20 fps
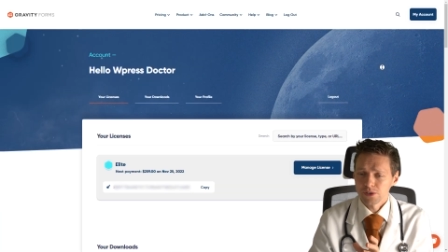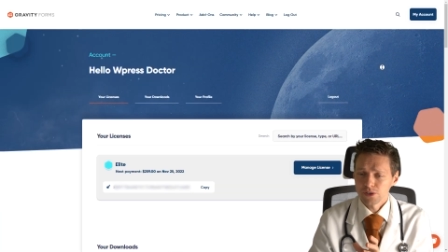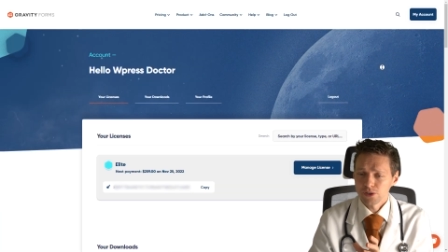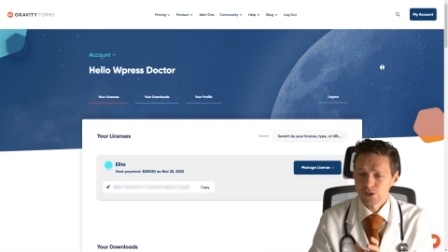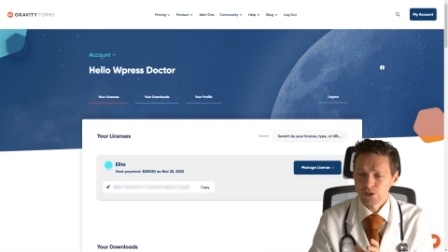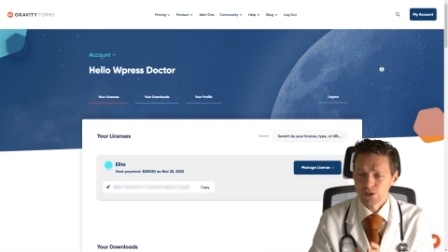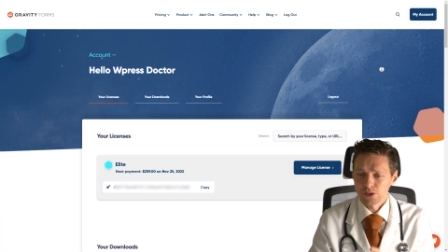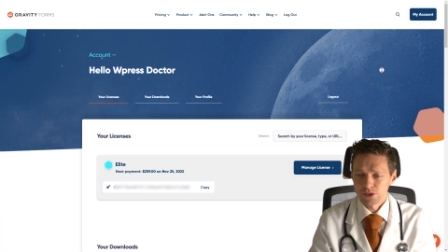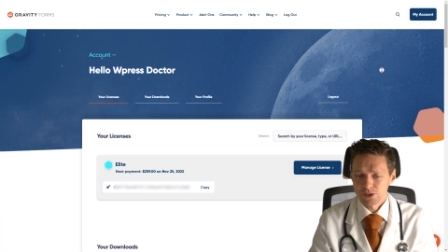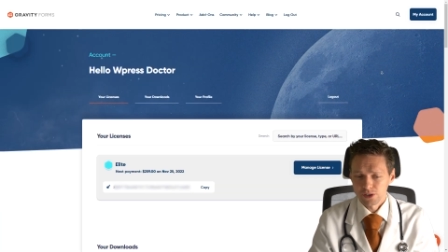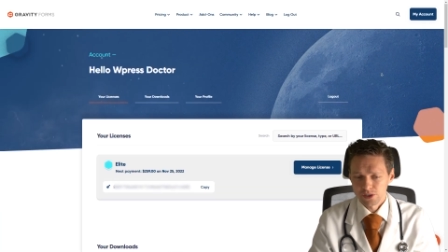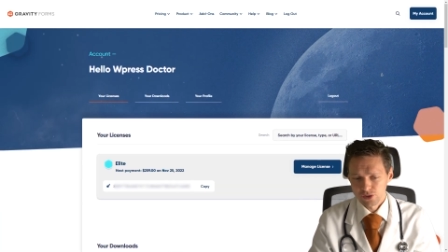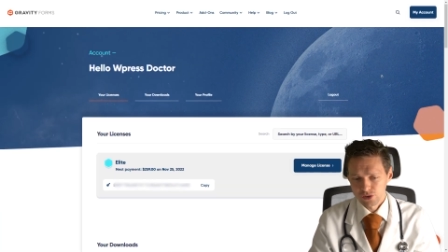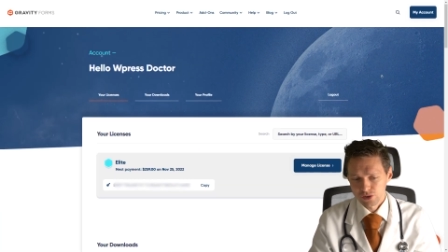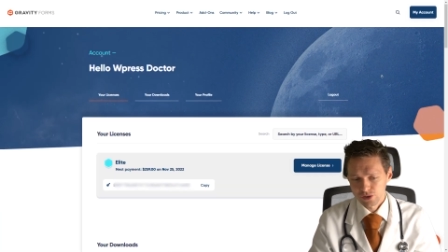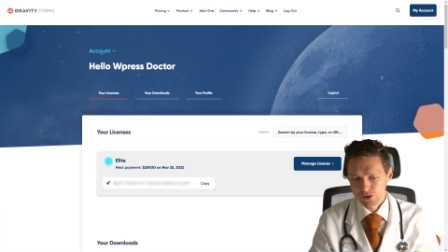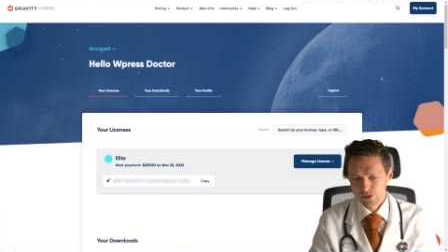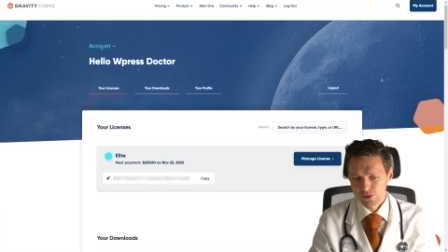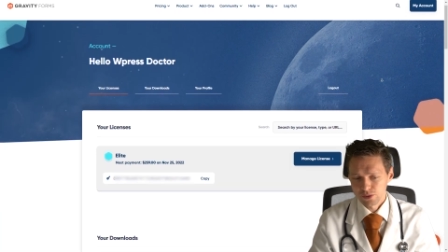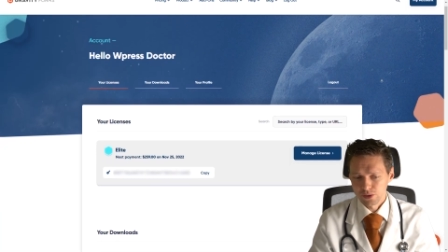you just
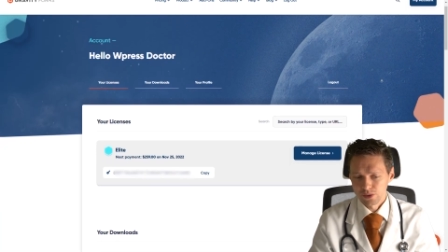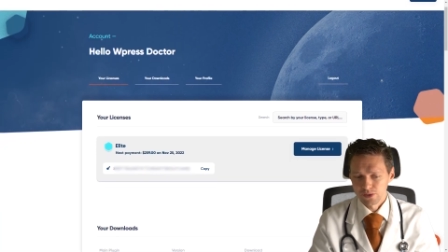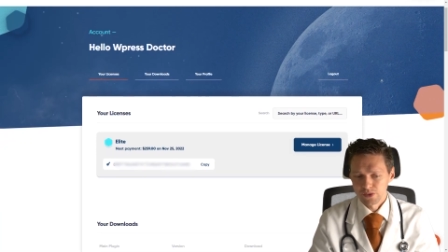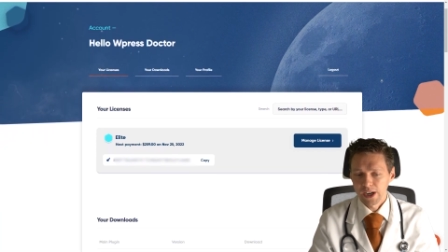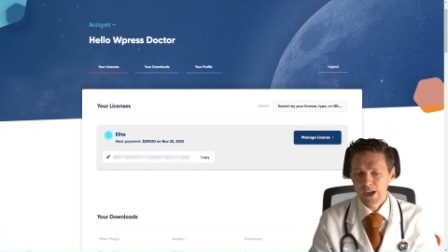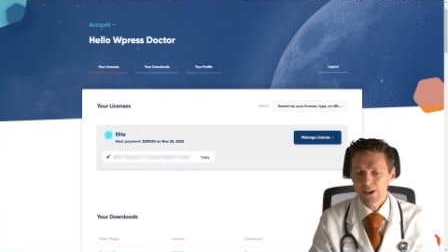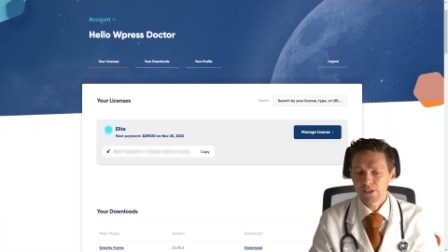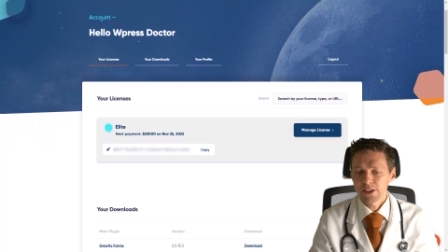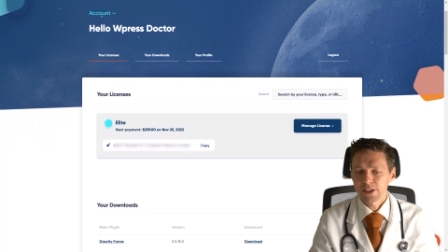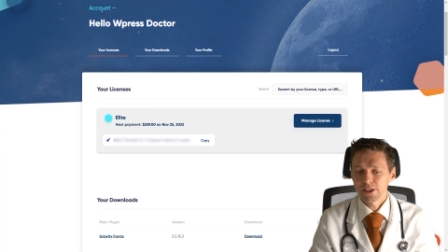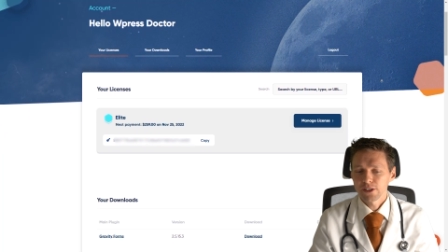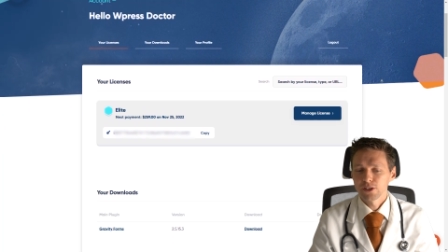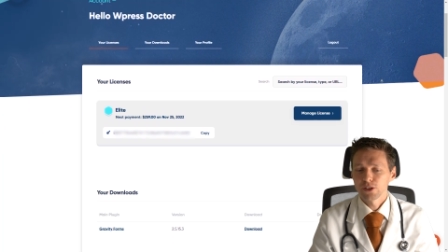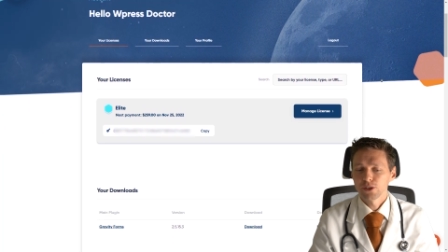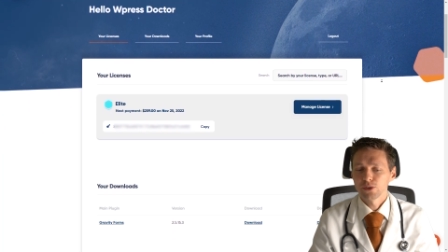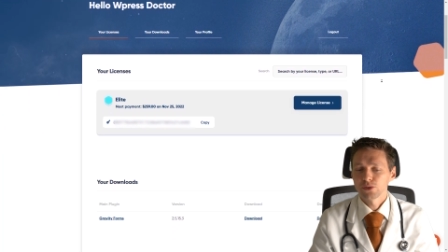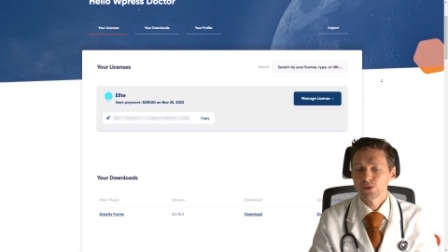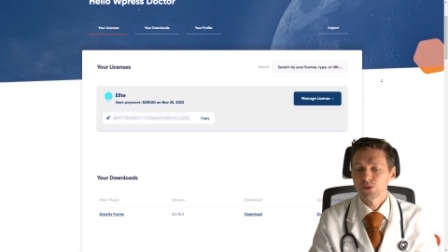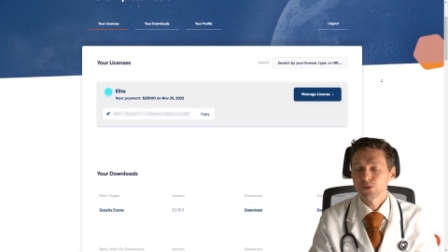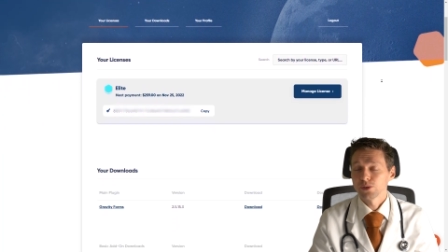scroll down and you
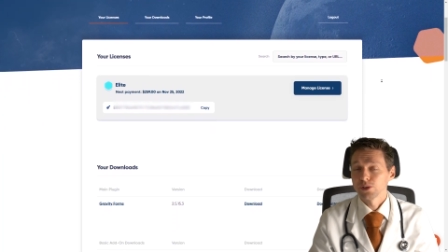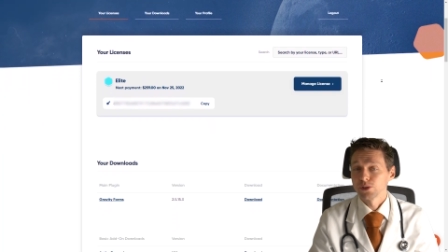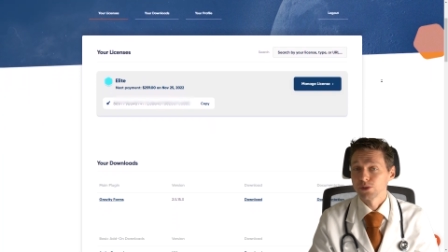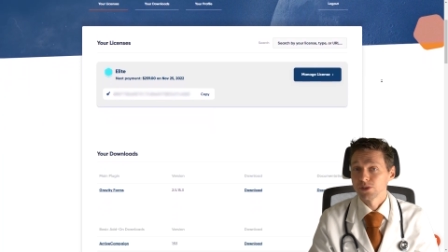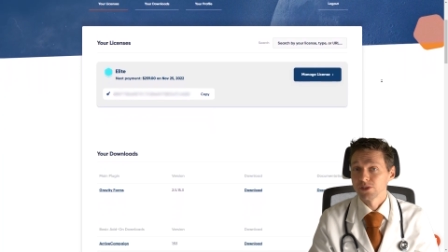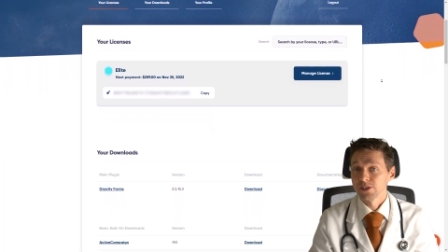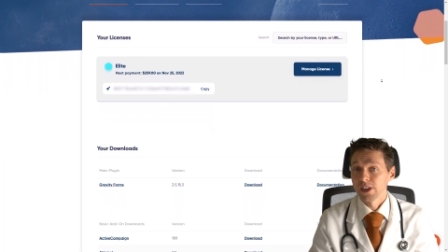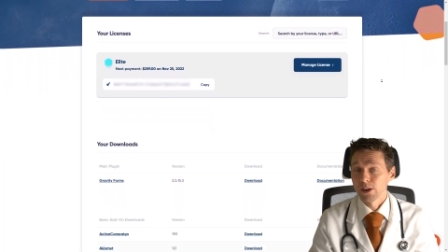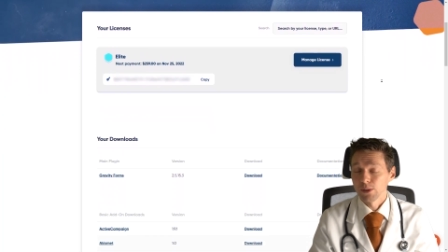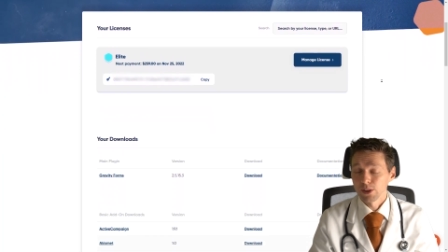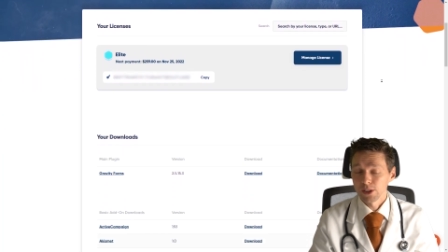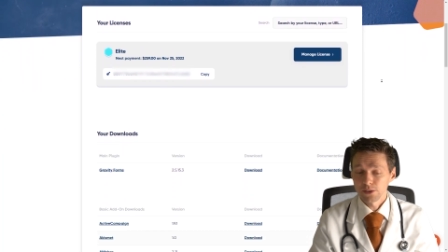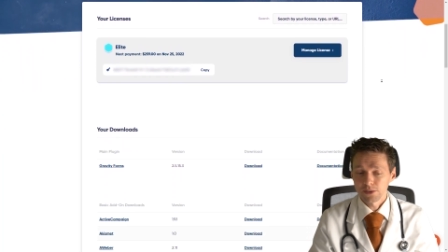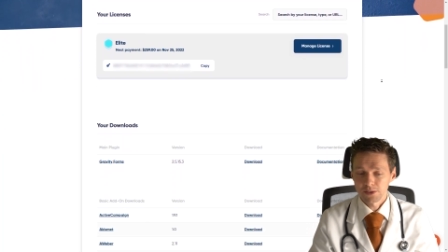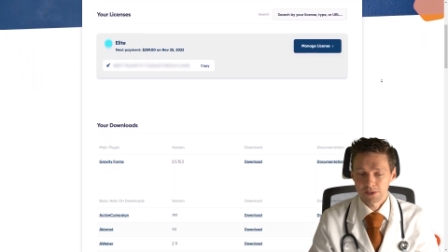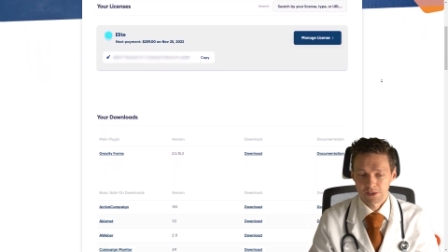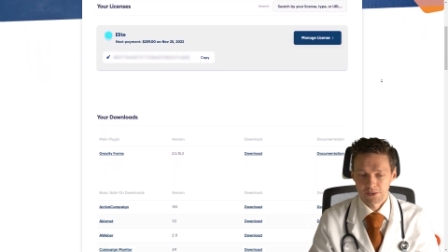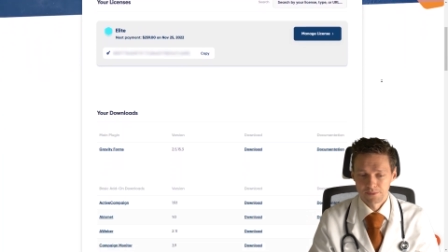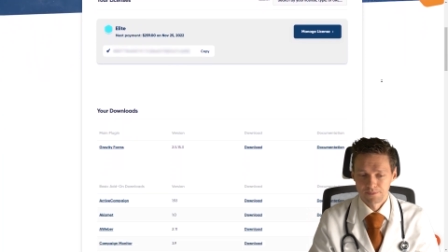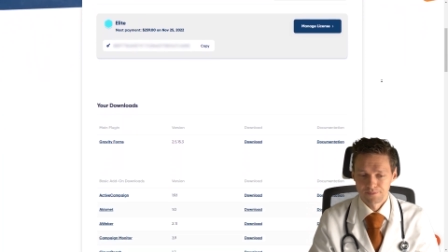go to your
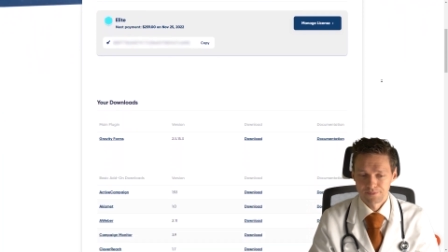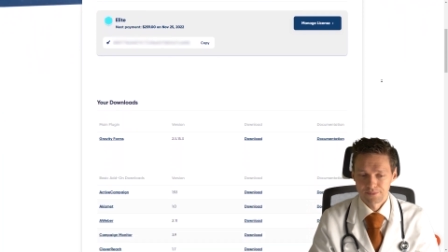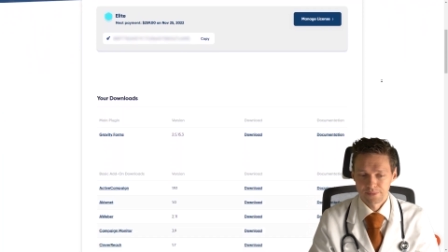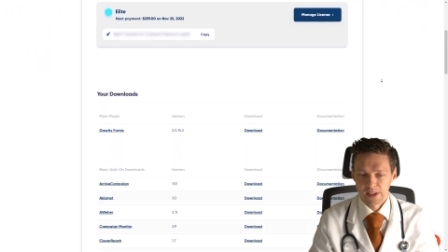downloads.